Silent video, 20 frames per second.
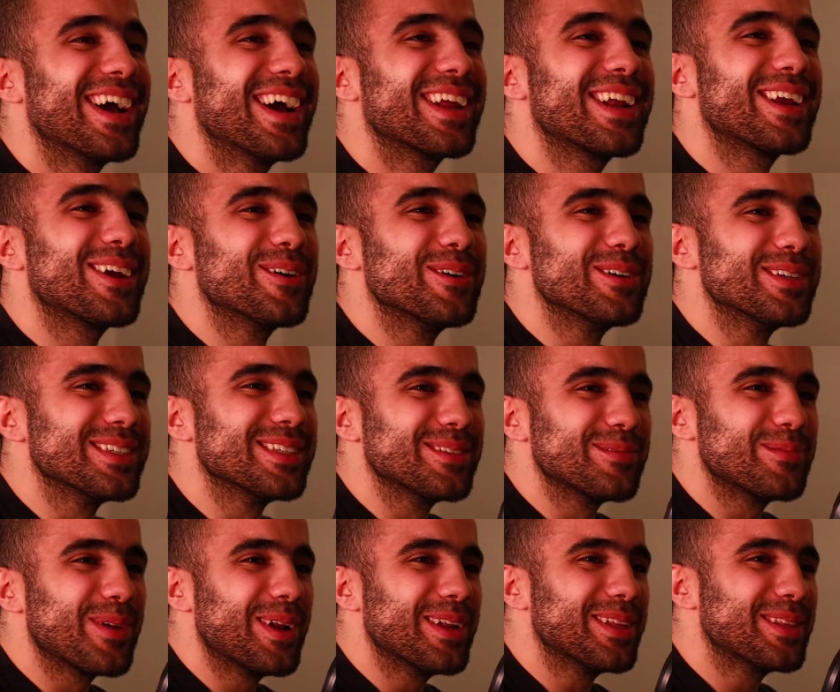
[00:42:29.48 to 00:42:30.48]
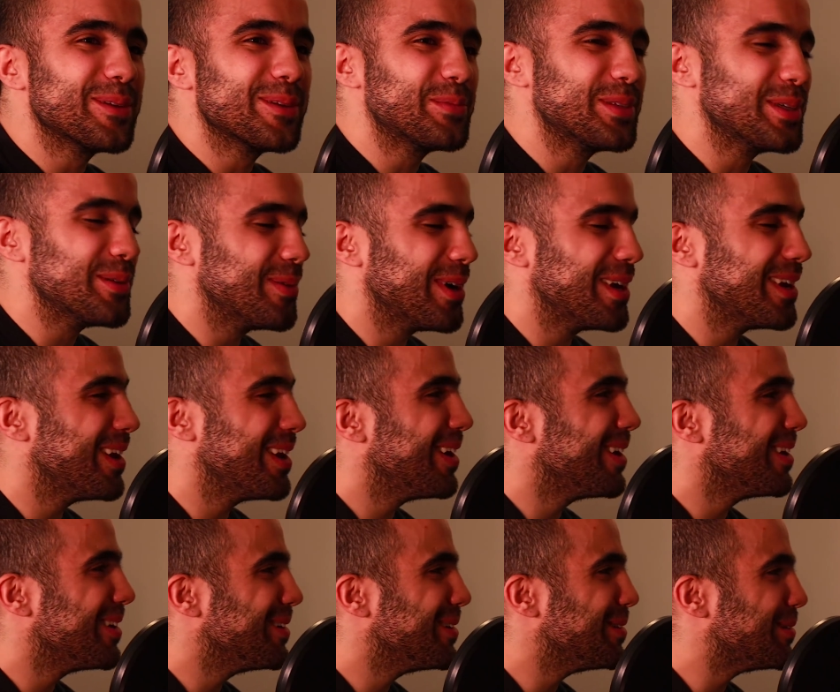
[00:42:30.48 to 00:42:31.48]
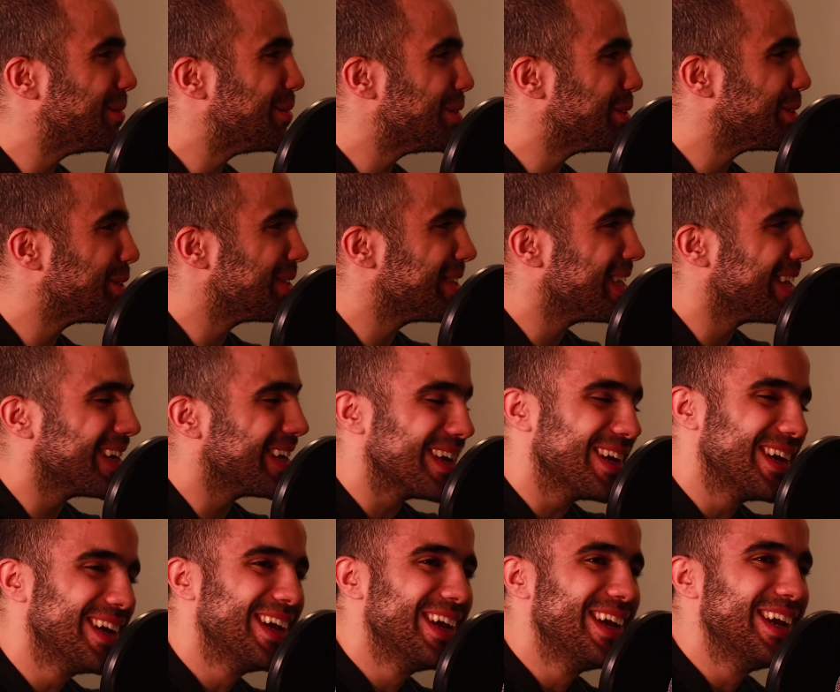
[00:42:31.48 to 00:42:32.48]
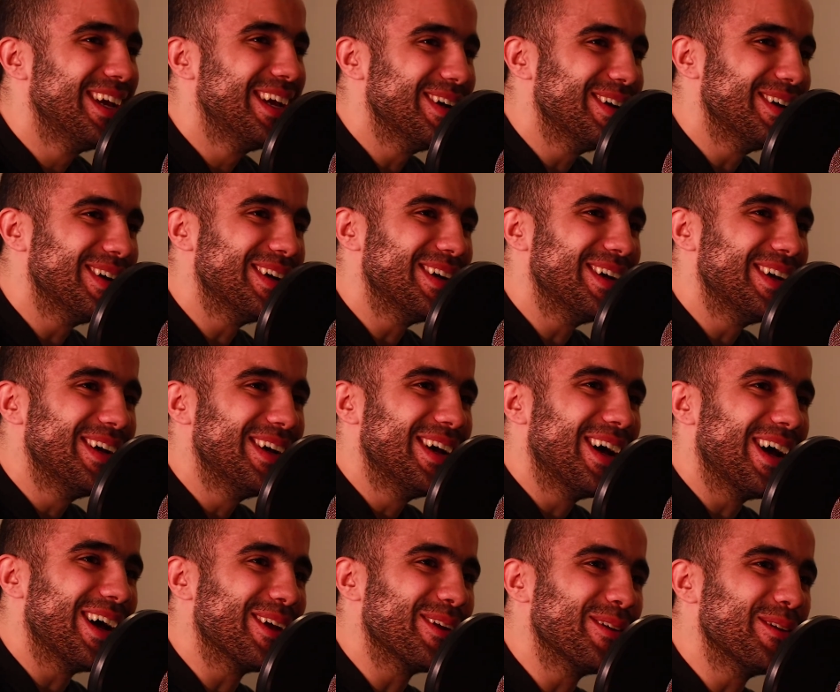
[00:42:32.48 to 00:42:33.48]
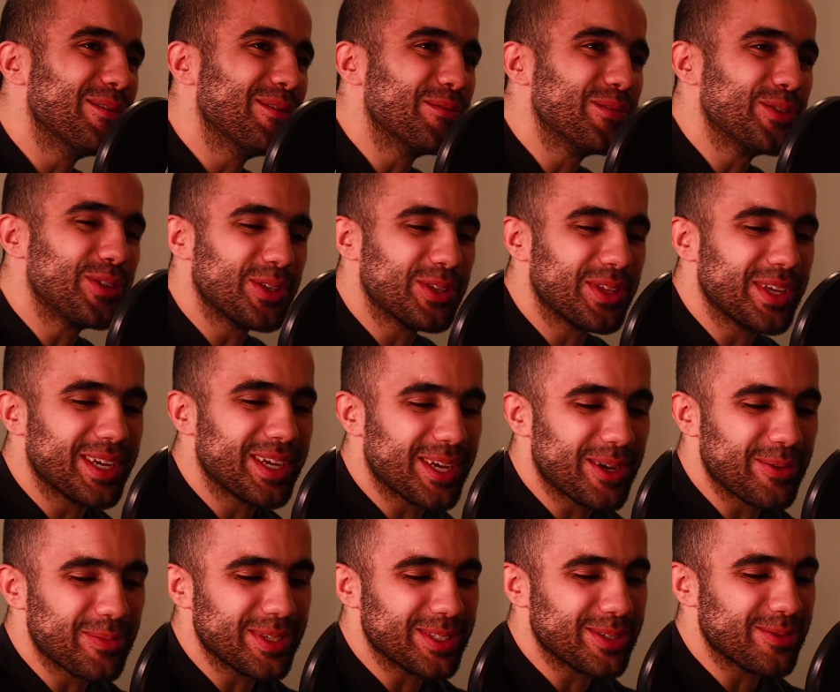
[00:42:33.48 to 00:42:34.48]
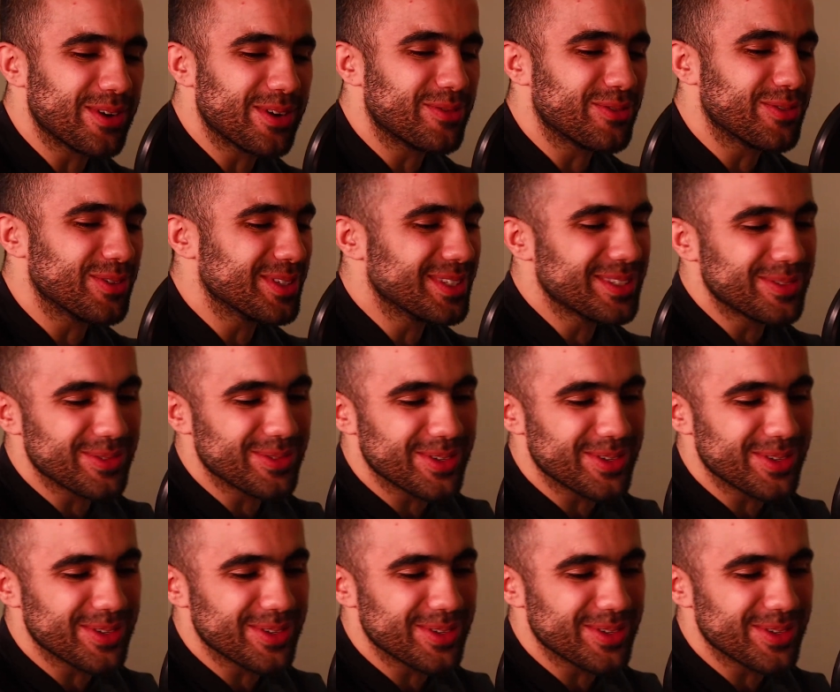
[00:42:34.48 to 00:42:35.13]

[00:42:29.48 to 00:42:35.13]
Kriko is probably tipsy by now. I don't know if we should. I don't know if we should take him as a reference,